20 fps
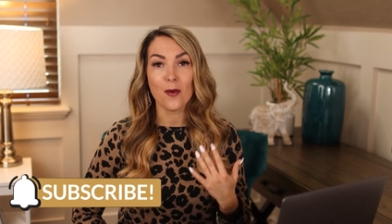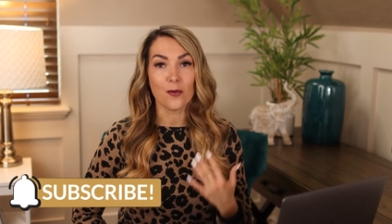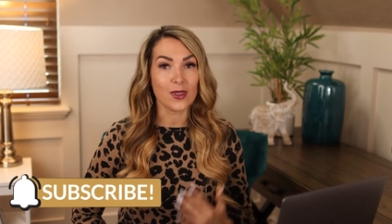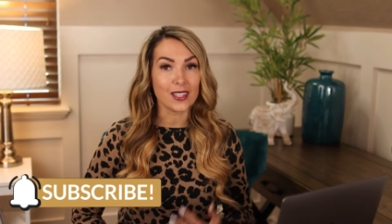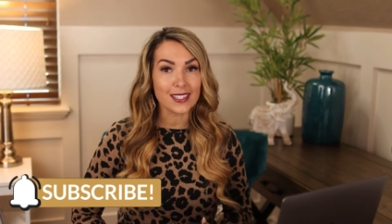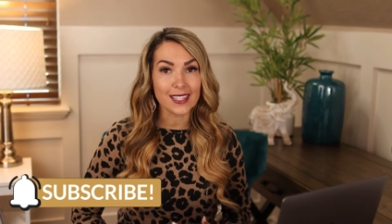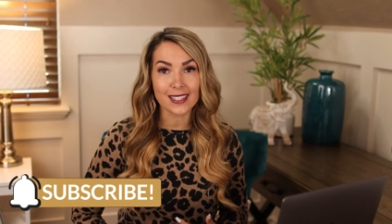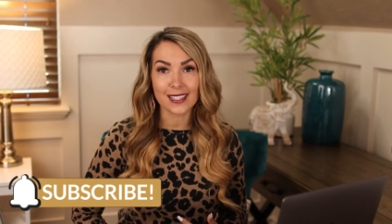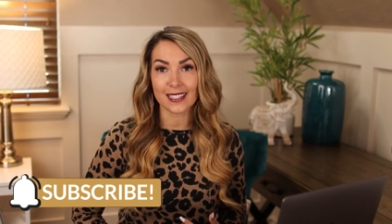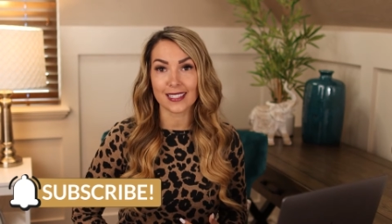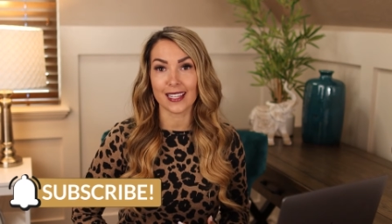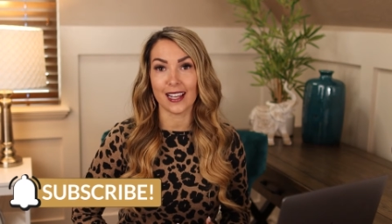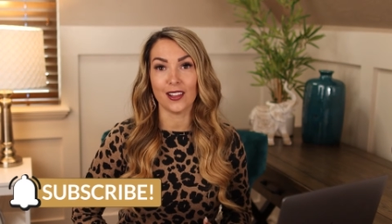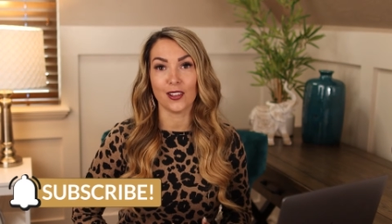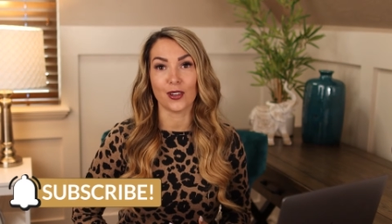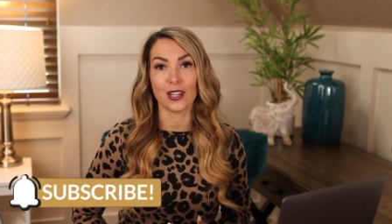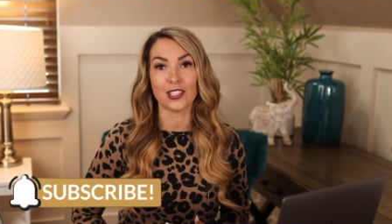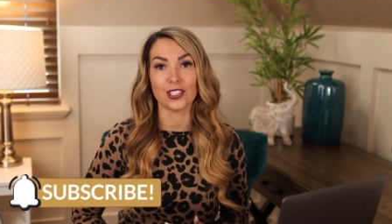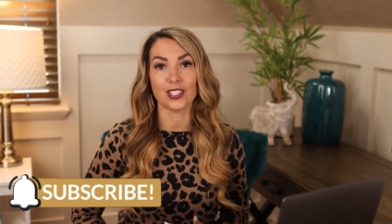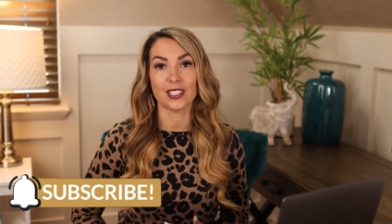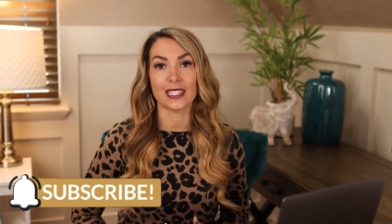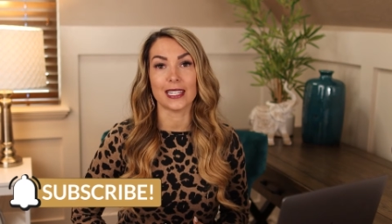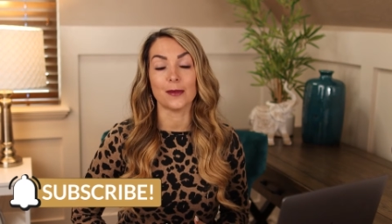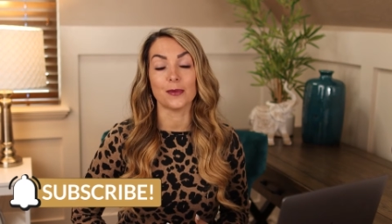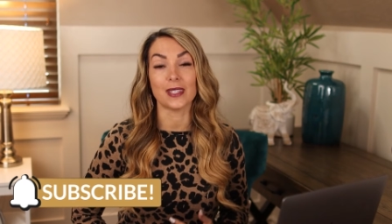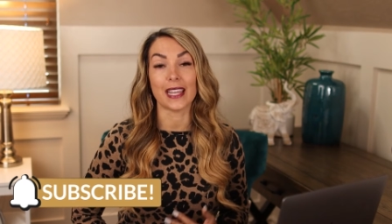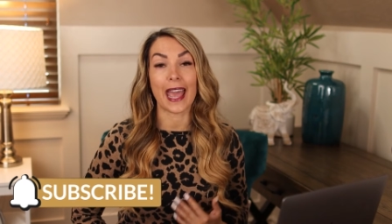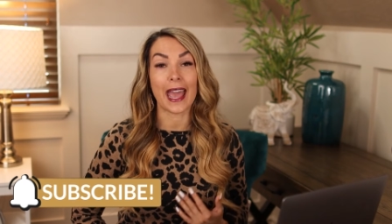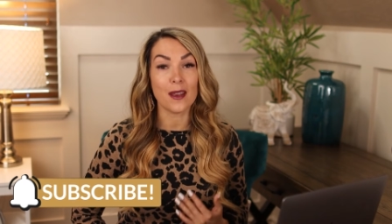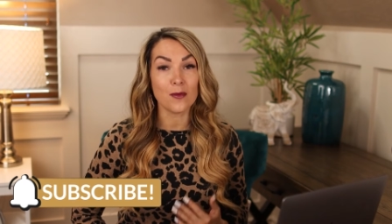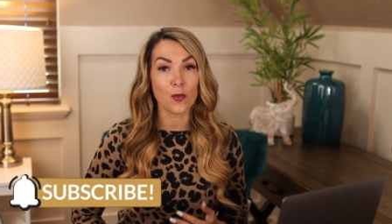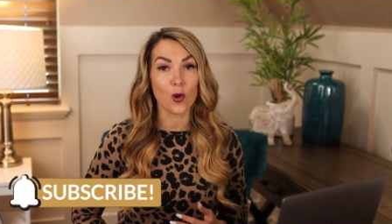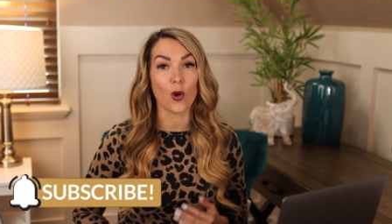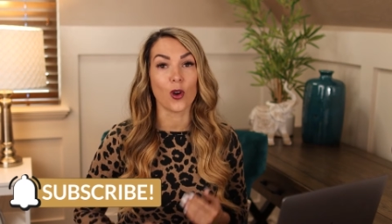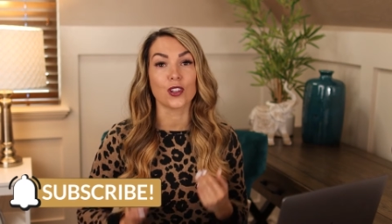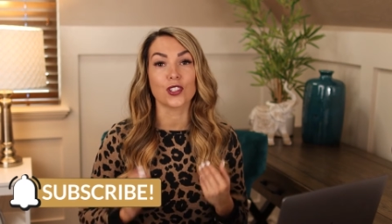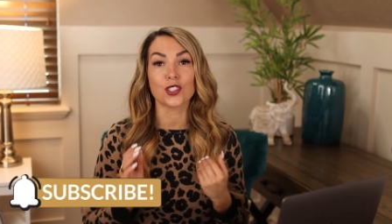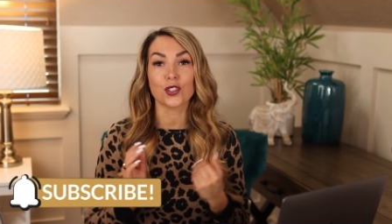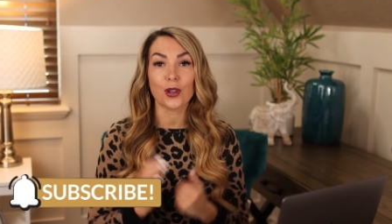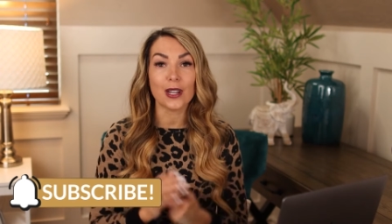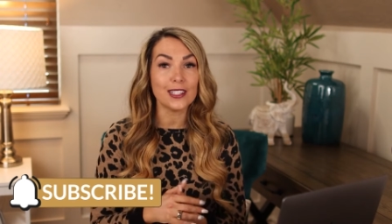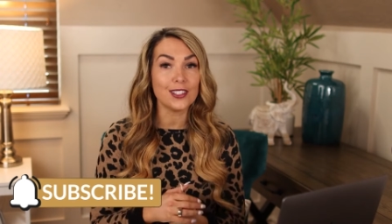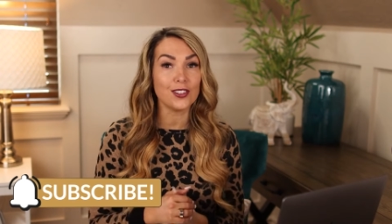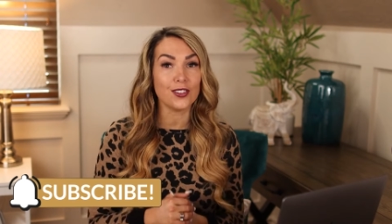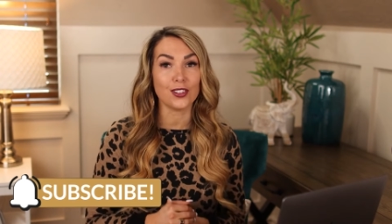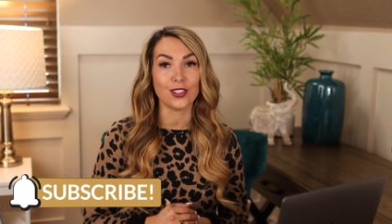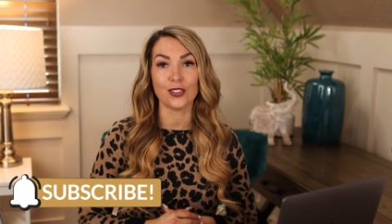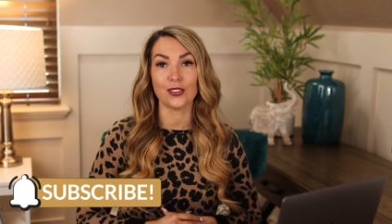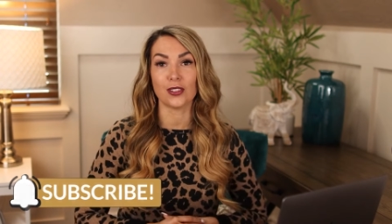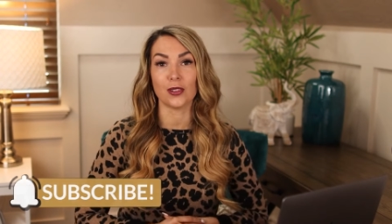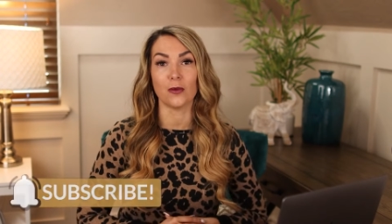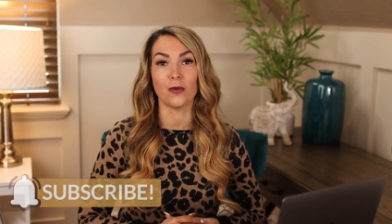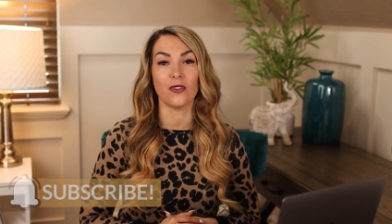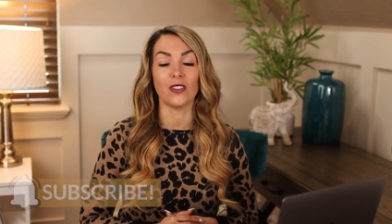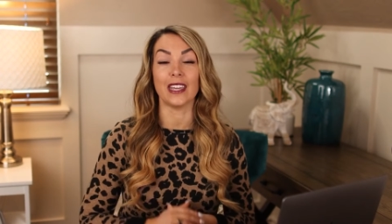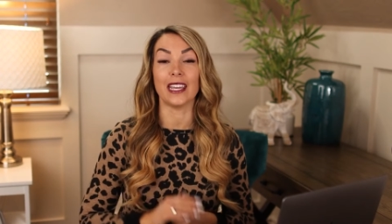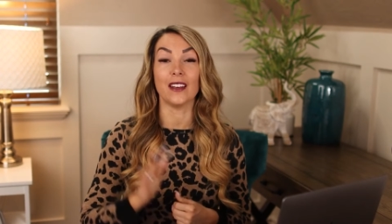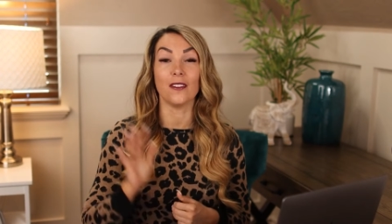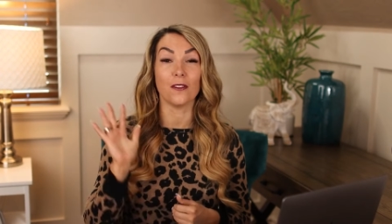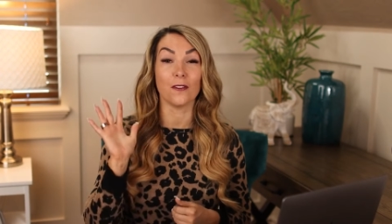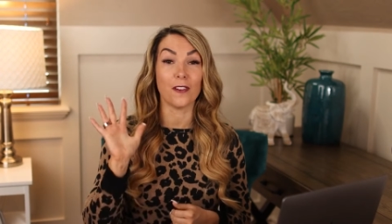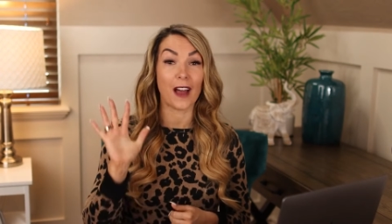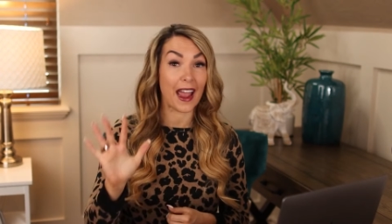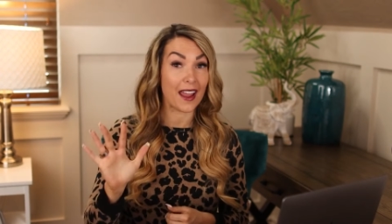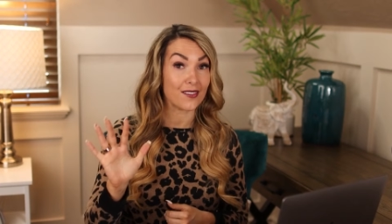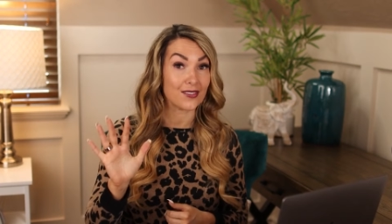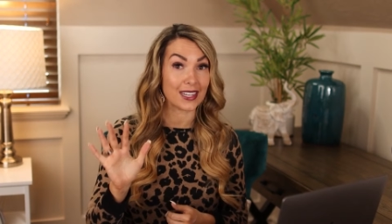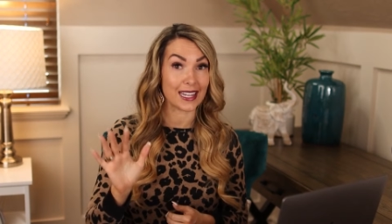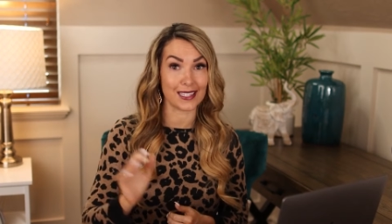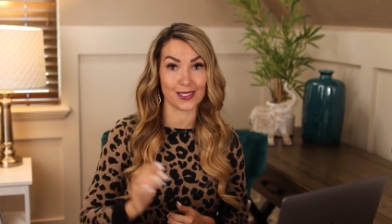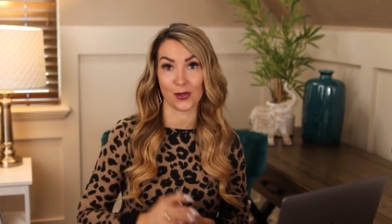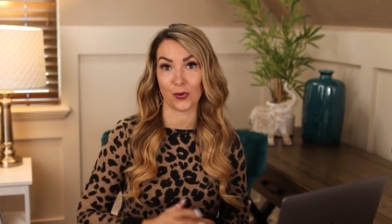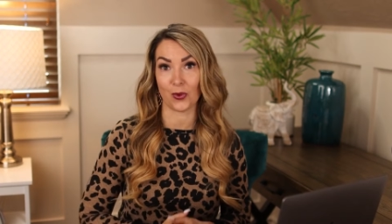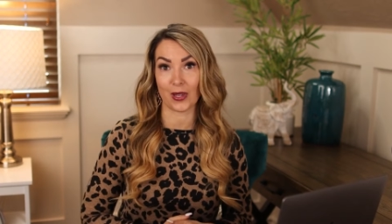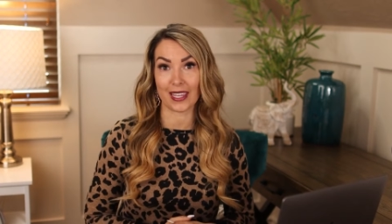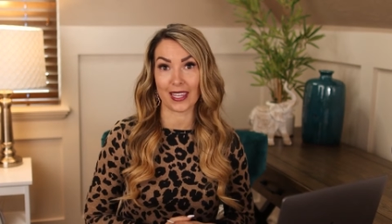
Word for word: business acceleration tips, and more straight to your YouTube feed 5 days a